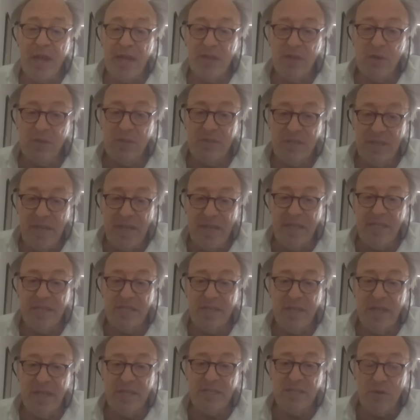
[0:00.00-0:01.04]
I don't say
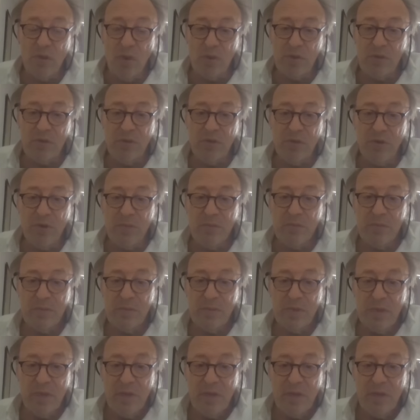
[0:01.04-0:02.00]
these things long term